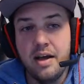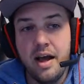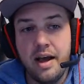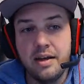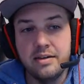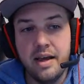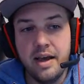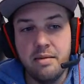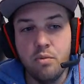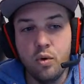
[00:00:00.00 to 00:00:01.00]
as
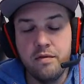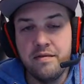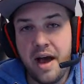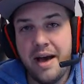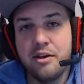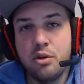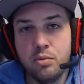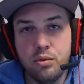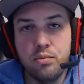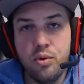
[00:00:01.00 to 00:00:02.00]
a more
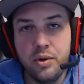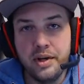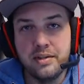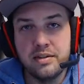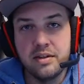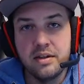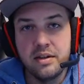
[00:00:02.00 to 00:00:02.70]
valuable point.